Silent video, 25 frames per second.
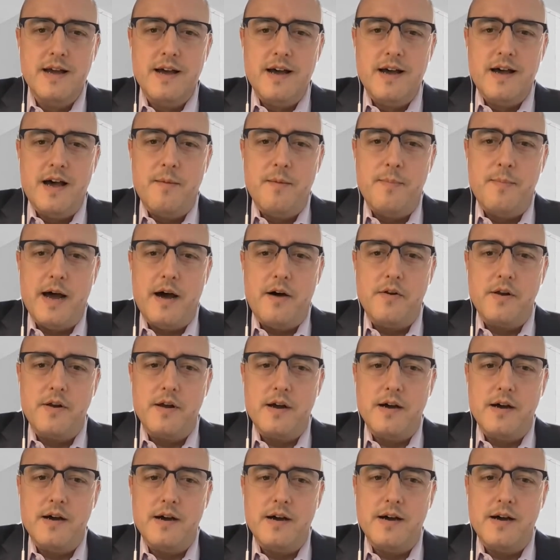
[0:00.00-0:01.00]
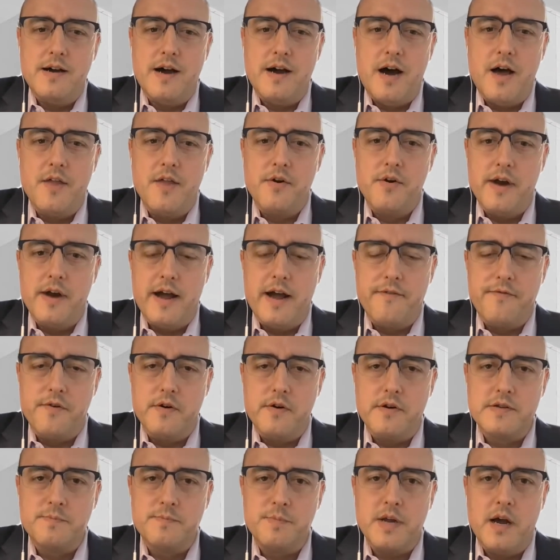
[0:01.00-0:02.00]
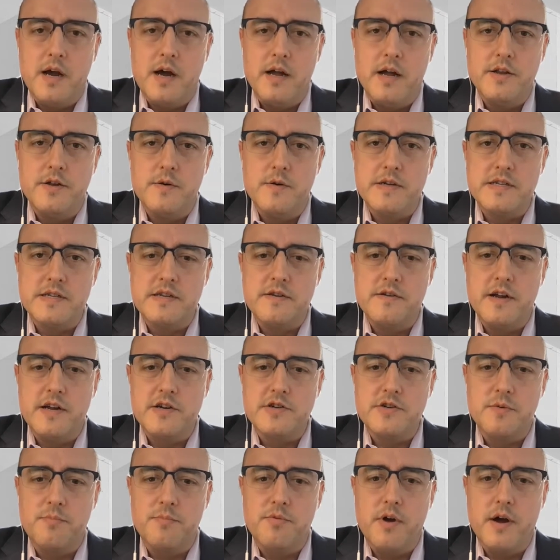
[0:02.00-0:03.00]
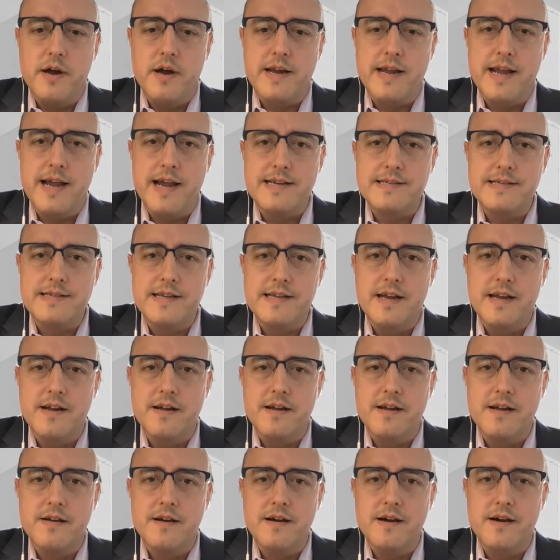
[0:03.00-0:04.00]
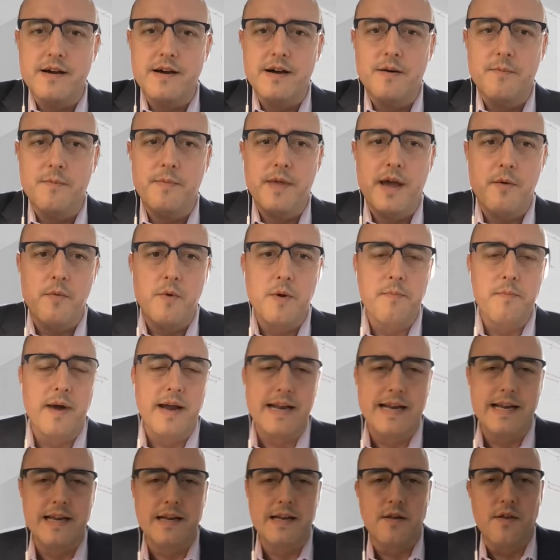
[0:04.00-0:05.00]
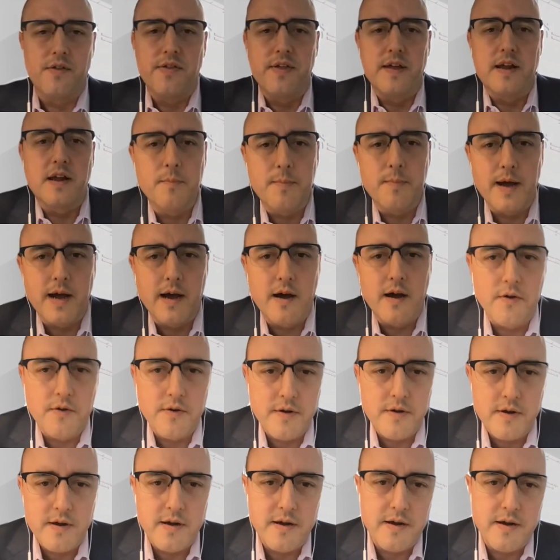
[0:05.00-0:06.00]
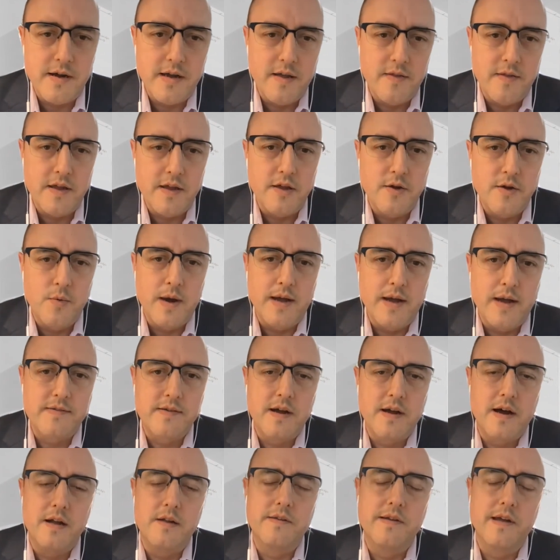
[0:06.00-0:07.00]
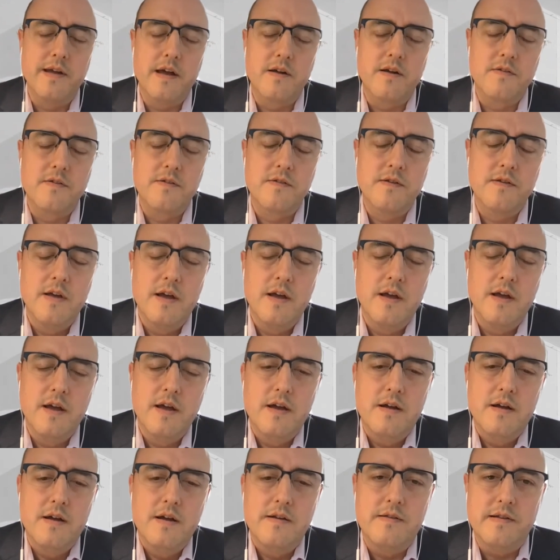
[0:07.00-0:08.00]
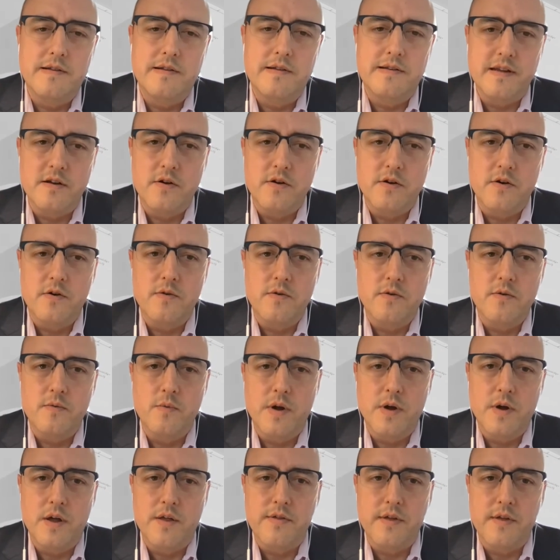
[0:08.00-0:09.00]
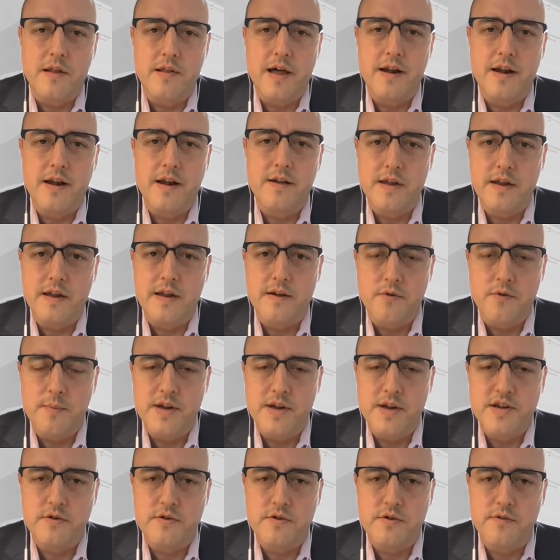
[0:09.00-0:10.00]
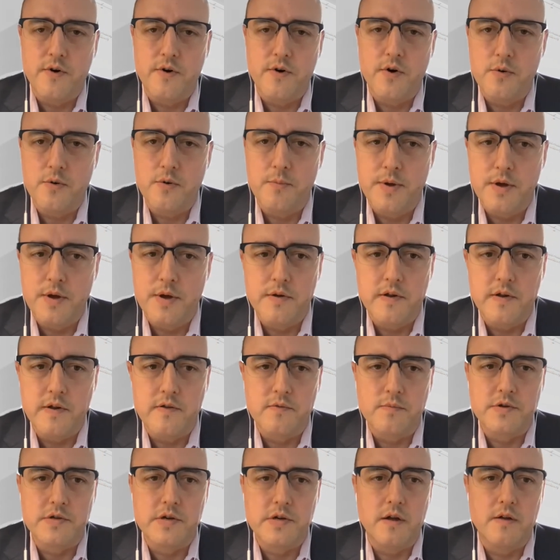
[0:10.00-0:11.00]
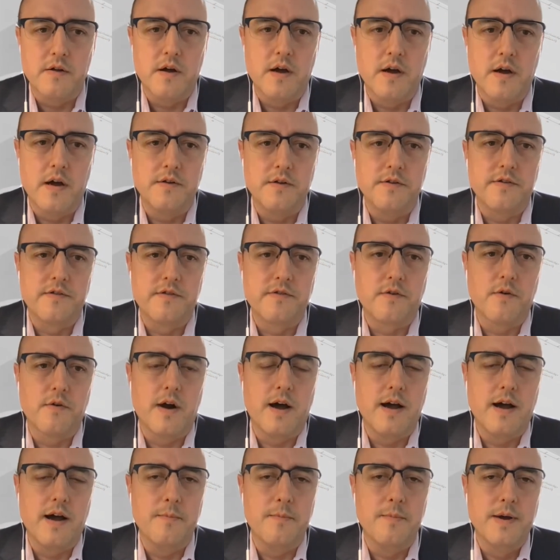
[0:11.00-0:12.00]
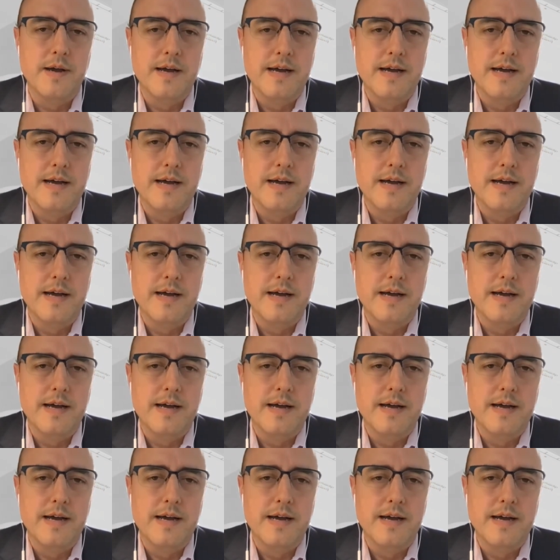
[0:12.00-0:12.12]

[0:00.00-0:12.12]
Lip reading: about other efforts beyond US international broadcasting that we might need to think about in the US context to deal with a lot of the information vulnerabilities, which I'll describe.